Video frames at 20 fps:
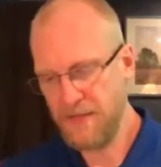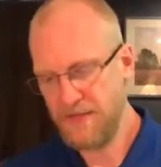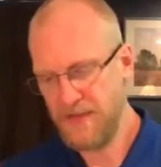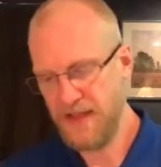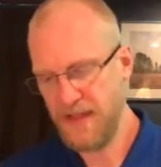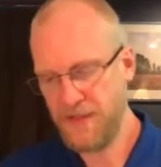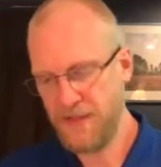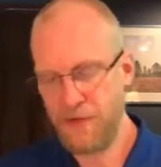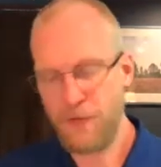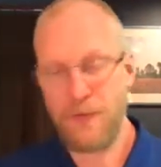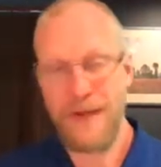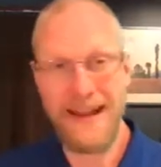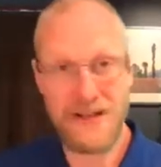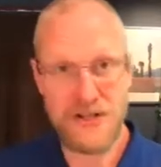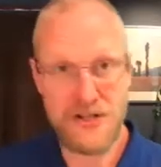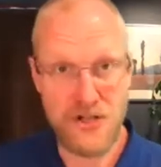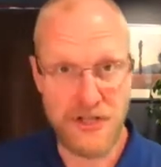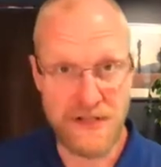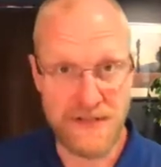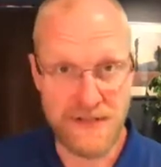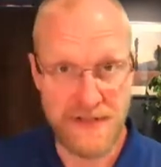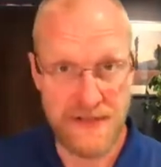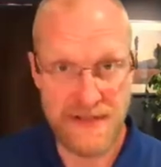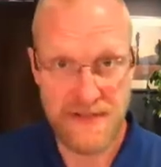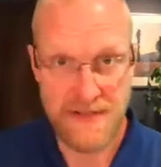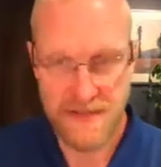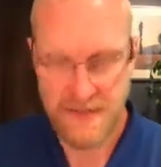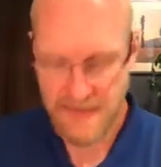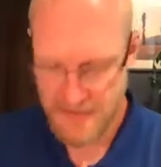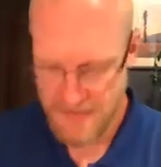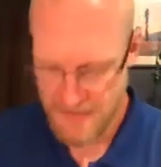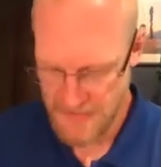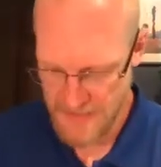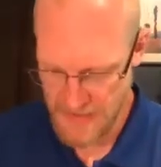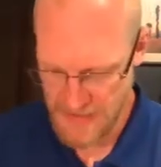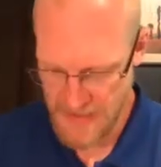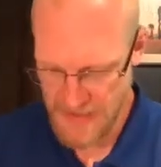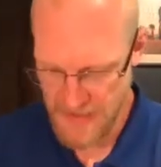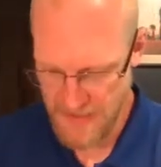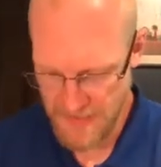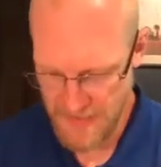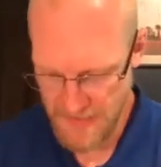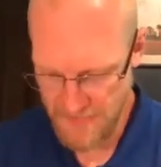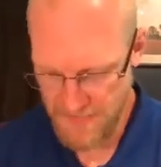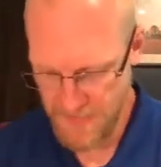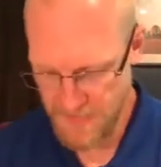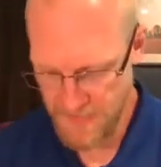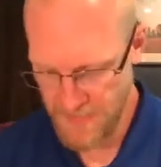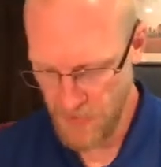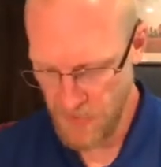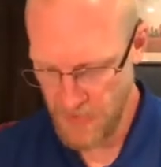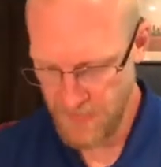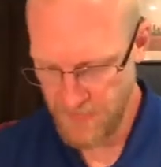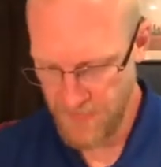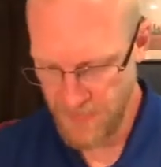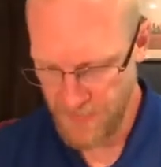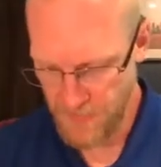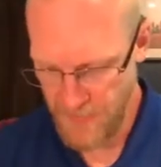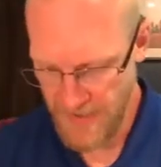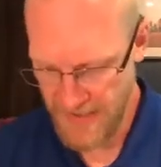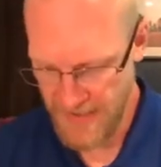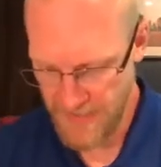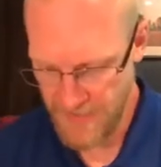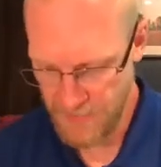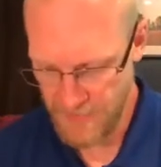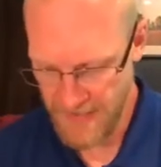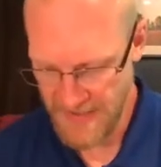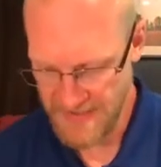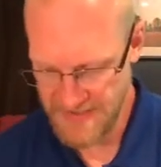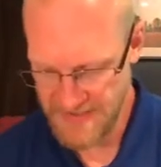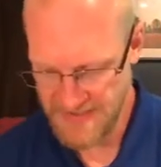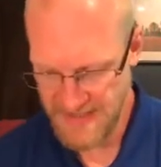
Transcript: the Thracians. If you've heard of Thrace,